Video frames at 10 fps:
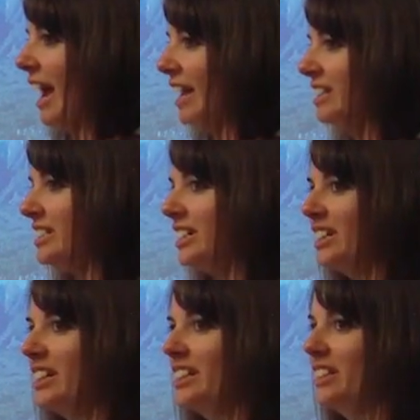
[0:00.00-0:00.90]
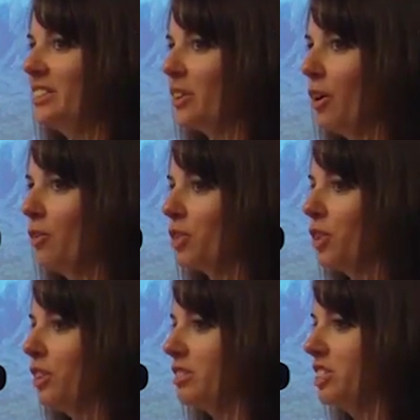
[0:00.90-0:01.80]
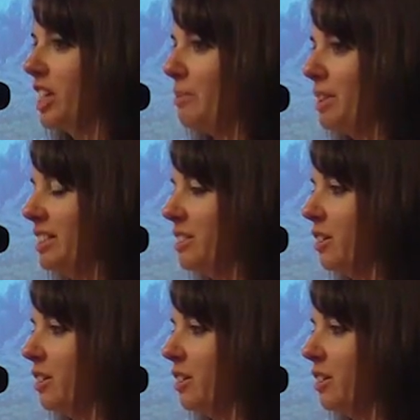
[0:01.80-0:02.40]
and the overall Japanese